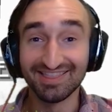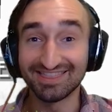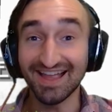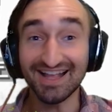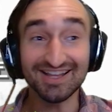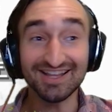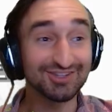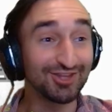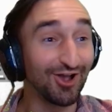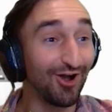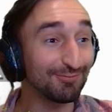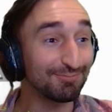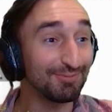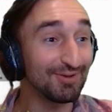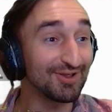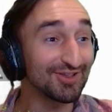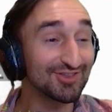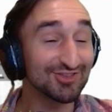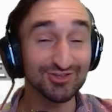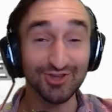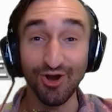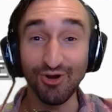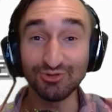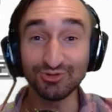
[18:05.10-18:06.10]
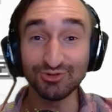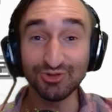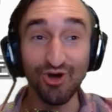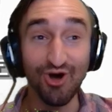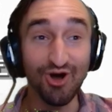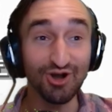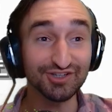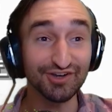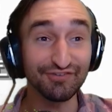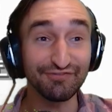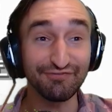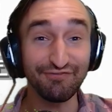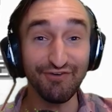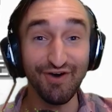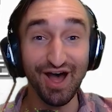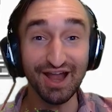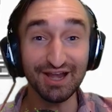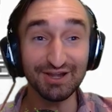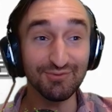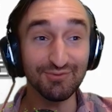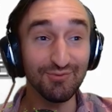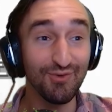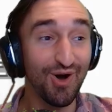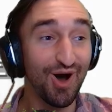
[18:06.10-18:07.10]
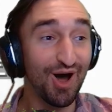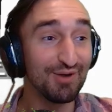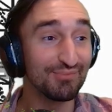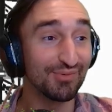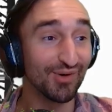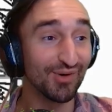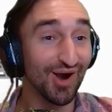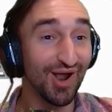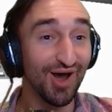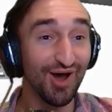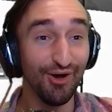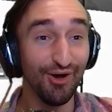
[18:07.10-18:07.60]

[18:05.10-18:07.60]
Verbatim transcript: That took me so long to find one, bro.